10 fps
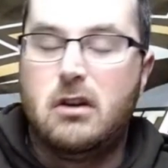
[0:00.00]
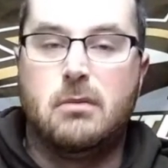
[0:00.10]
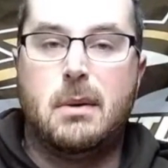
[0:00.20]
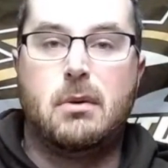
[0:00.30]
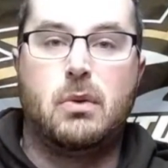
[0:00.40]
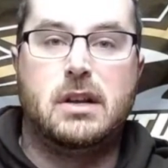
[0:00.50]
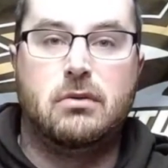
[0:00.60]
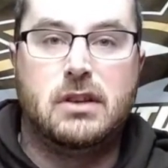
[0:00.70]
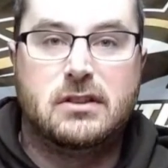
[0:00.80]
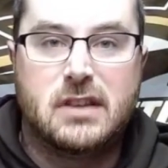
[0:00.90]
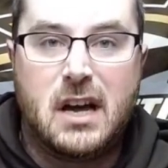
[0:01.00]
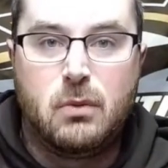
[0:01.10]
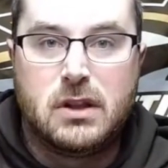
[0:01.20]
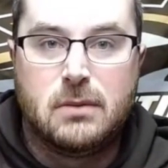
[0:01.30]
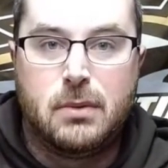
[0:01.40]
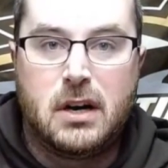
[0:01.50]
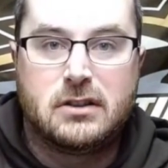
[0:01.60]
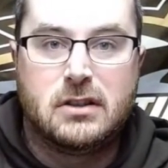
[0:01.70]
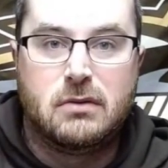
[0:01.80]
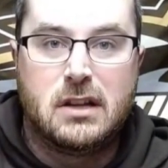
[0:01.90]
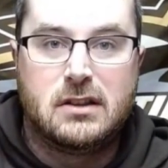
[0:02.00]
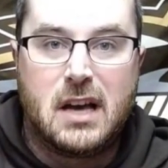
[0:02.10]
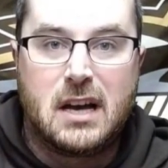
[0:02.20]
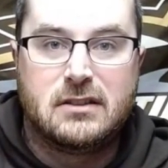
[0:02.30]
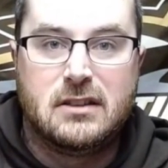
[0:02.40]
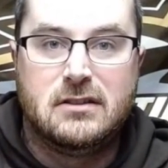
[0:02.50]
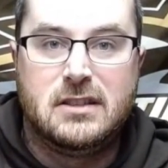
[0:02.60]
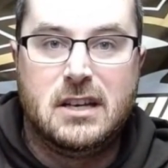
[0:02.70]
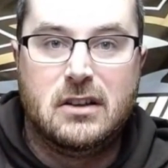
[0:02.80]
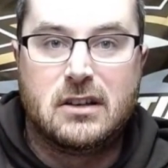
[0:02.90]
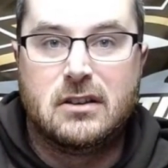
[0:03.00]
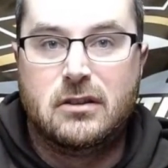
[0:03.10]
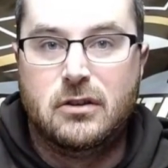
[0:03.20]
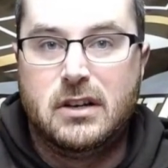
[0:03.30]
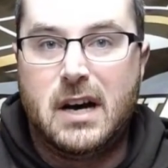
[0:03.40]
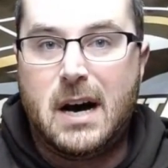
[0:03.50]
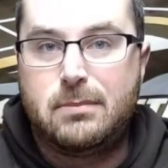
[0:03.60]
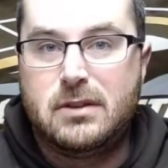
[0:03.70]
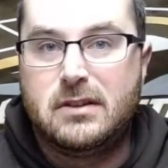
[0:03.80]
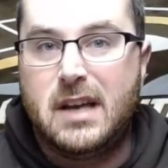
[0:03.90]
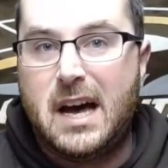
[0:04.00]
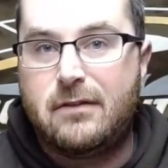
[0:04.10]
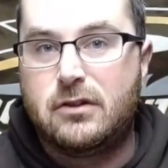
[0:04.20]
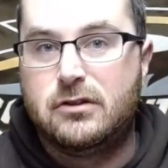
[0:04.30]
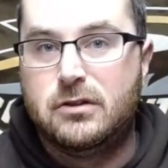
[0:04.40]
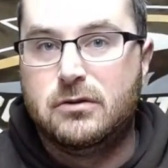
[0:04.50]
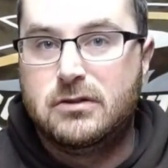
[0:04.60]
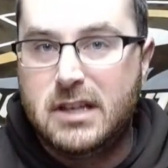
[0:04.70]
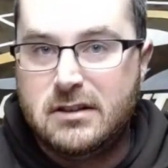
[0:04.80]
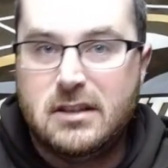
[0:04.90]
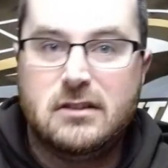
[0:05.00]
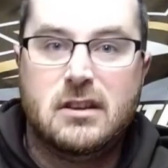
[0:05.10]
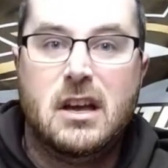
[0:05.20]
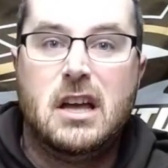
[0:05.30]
Remember, when he re-signed with the Boston Red Sox, his deal included options after 2 seasons.